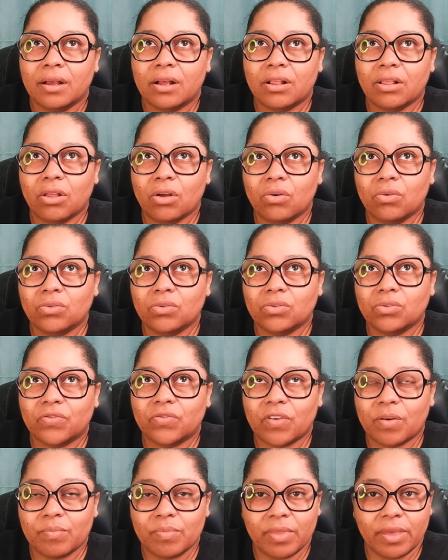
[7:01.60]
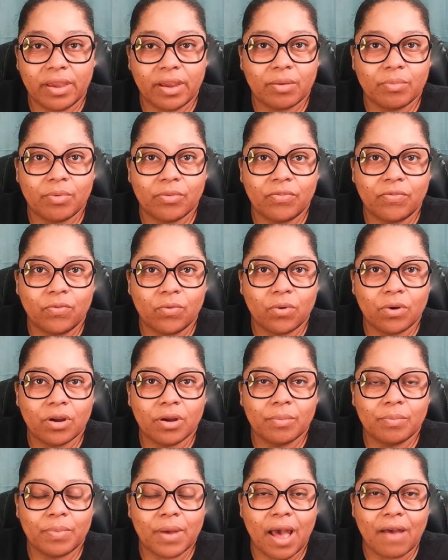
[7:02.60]
clothes from there
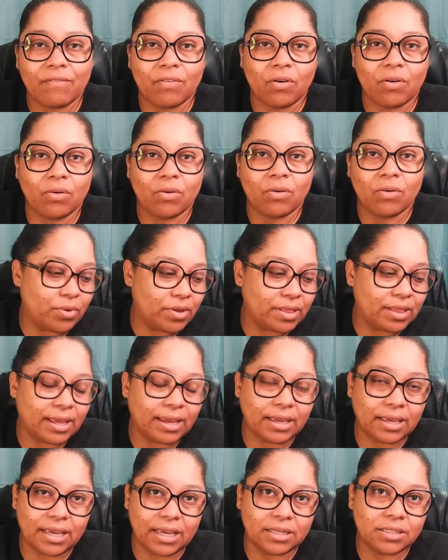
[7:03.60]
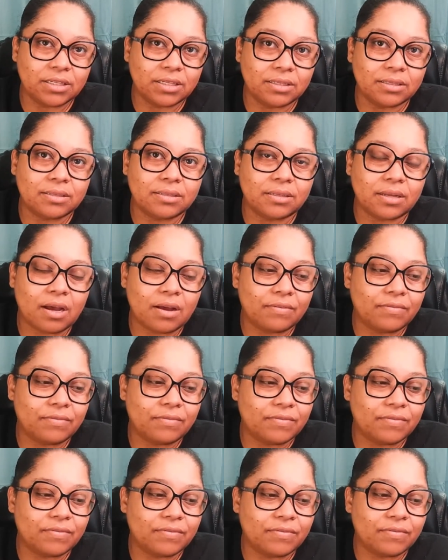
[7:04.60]
before. I've only bought like kitchen stuff.
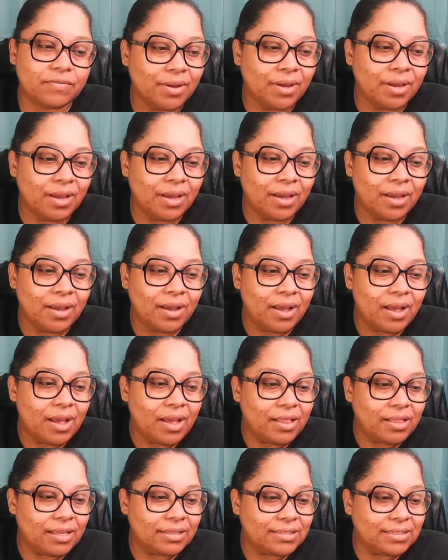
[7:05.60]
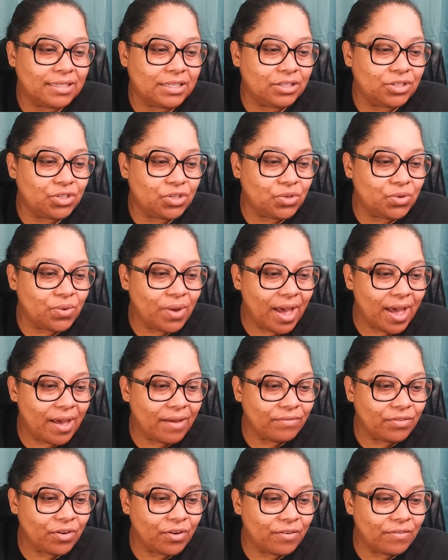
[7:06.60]
So let's see. Do you
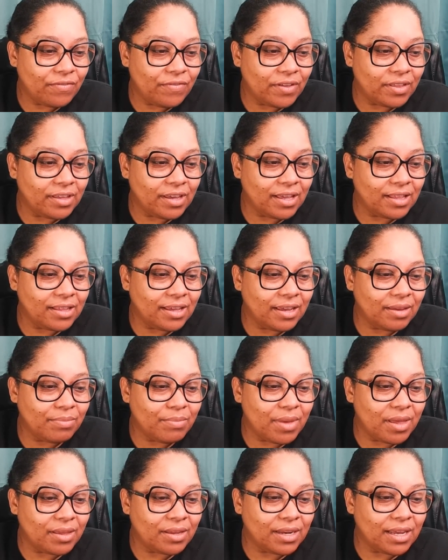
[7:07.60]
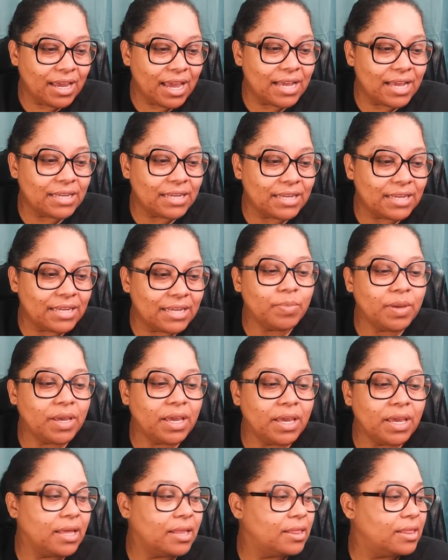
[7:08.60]
have your affiliate link, Melody? It should
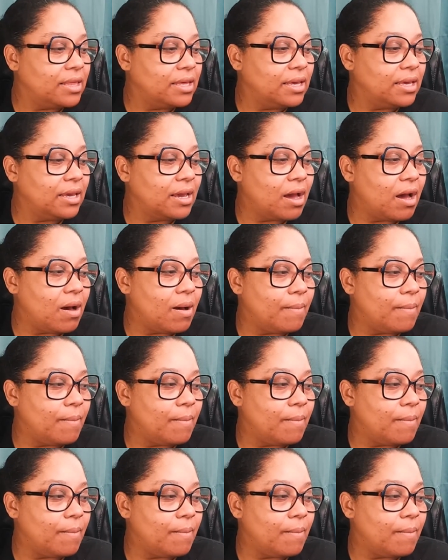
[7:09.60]
be in the